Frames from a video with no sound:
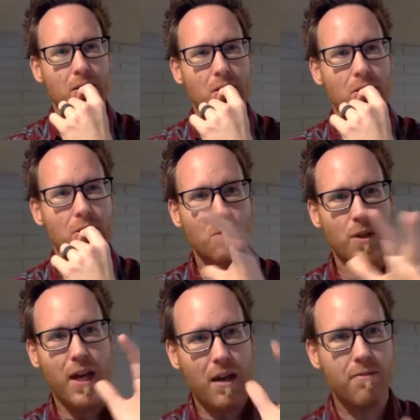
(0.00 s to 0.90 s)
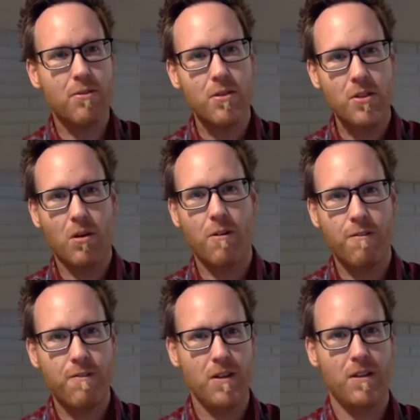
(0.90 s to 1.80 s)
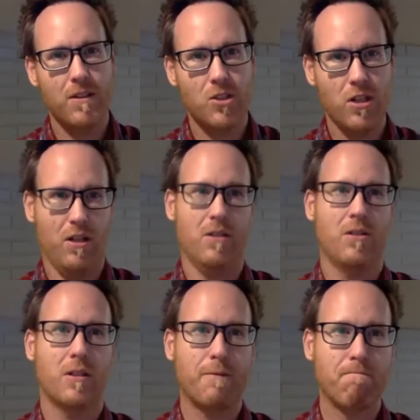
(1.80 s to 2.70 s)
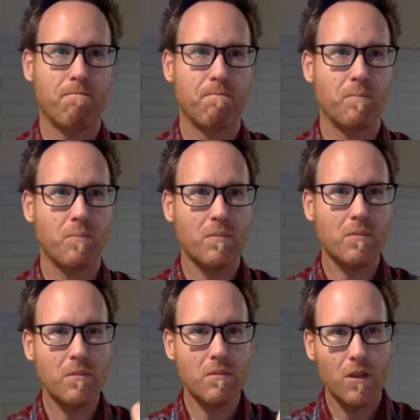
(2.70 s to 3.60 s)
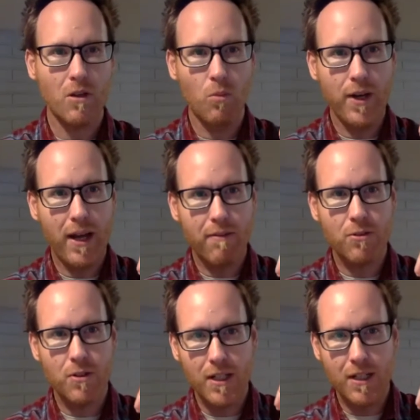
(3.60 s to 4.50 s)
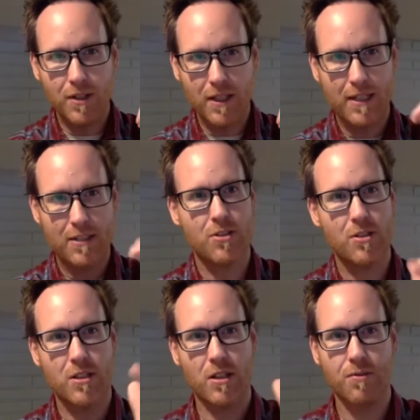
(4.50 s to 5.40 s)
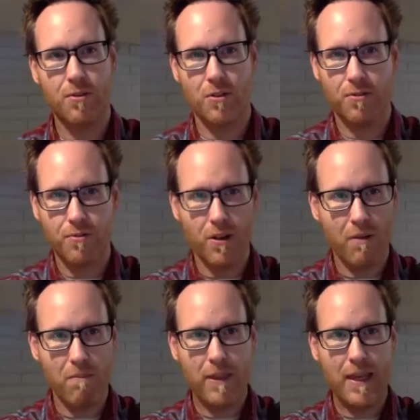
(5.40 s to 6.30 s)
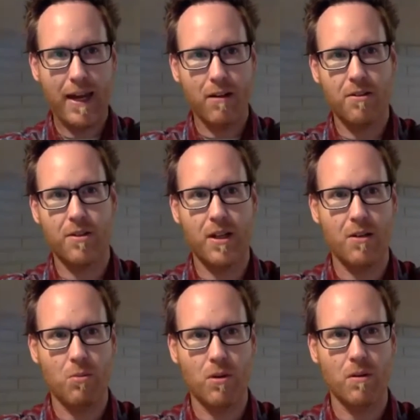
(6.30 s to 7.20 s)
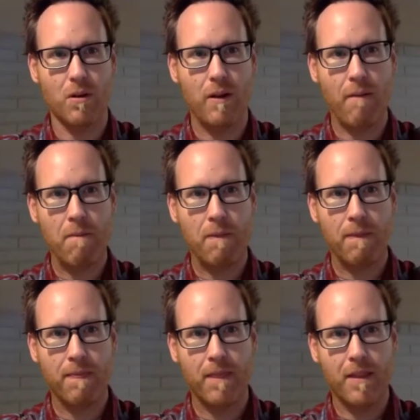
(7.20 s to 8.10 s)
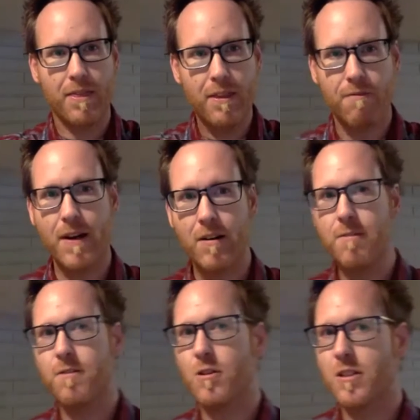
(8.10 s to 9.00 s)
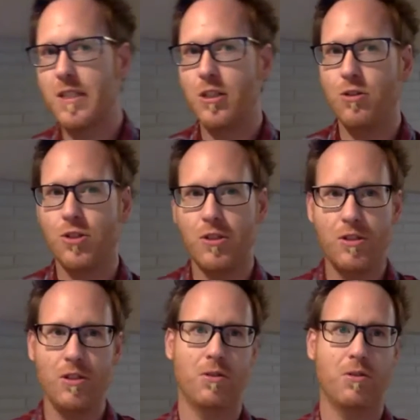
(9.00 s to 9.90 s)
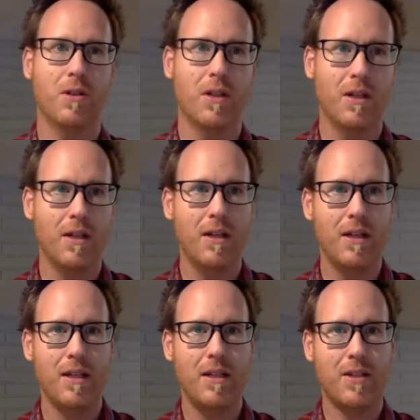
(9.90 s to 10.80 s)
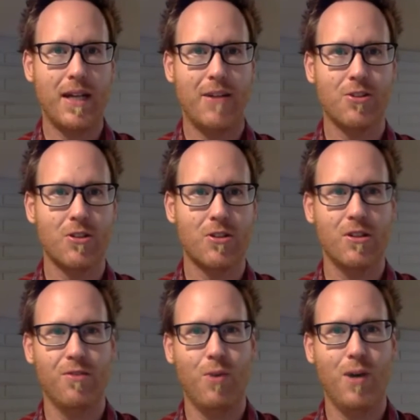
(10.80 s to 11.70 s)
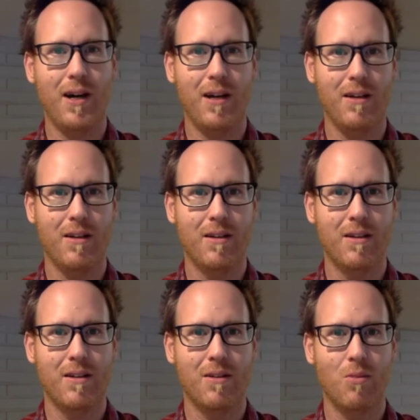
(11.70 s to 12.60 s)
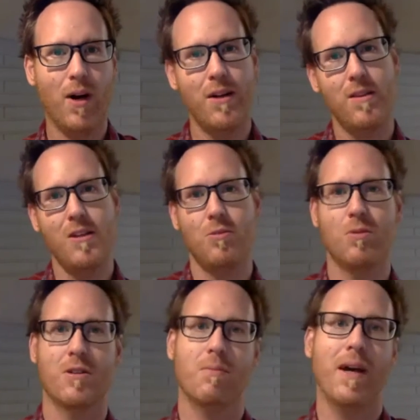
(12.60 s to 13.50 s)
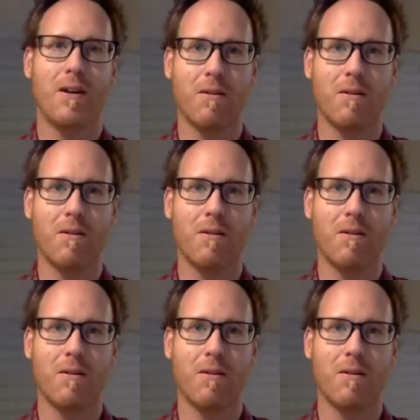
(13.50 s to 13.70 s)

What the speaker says: So whenever you are feeling judged, whenever it is against yourself or from the outside world, the very first thing you should do is ask yourself why. Why do these words matter?